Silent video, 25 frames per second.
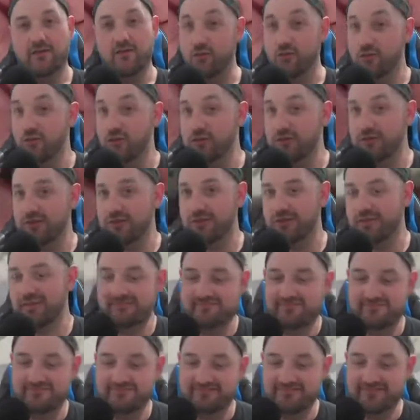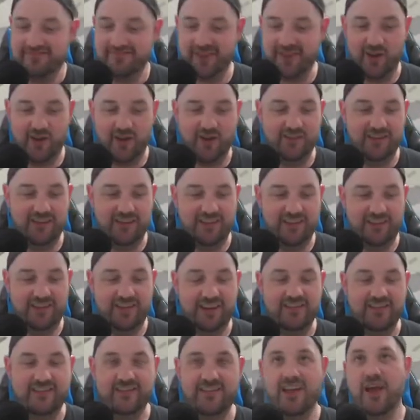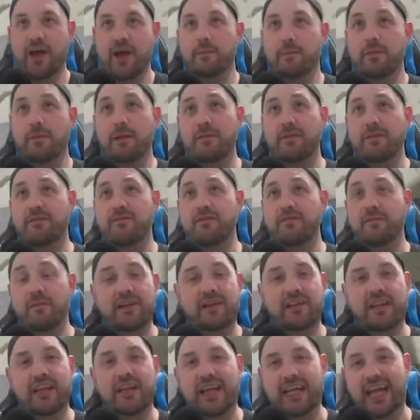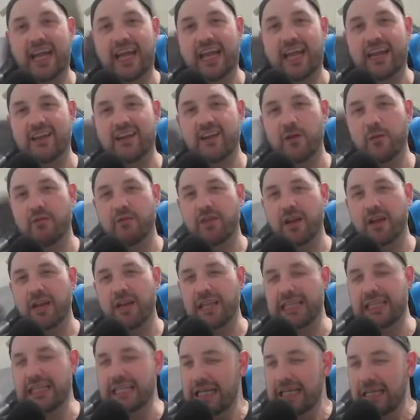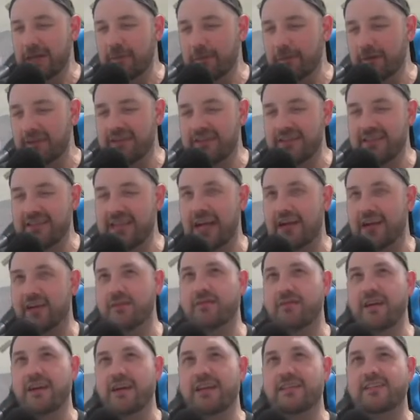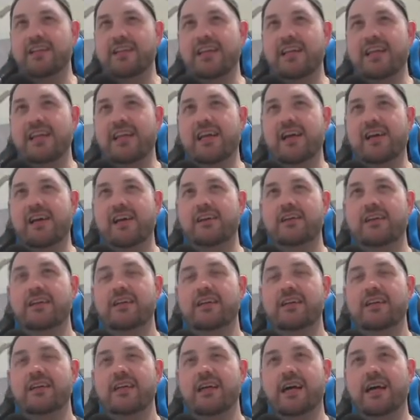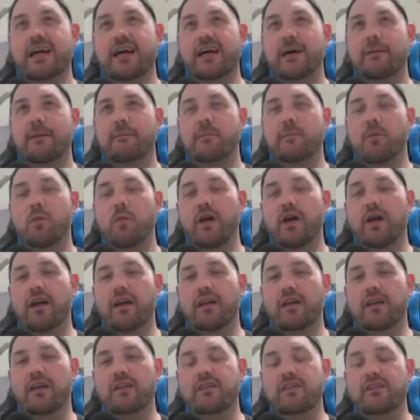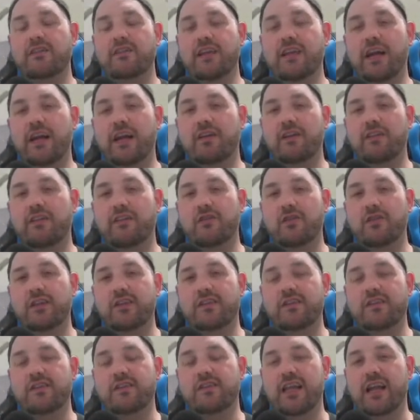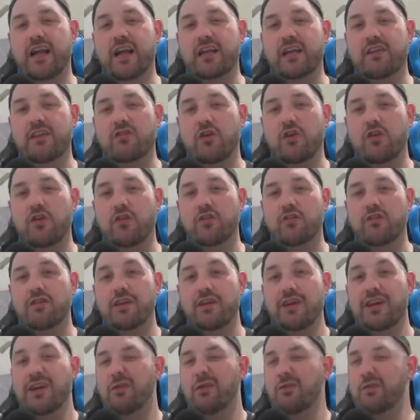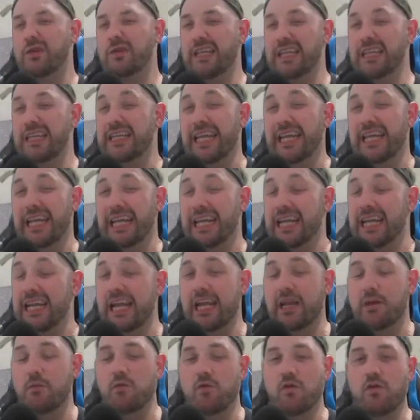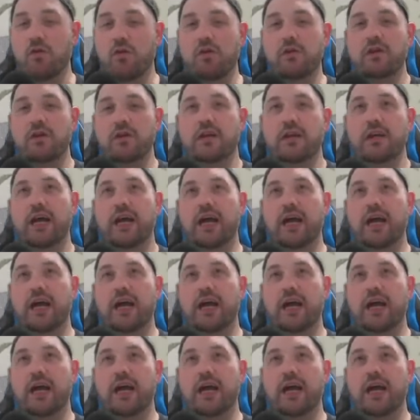draw 2. So really nice. Plumb the Forbidden, again, we've got a little bit of sacrifice in here, where I can just sacrifice creatures that I don't really need anymore,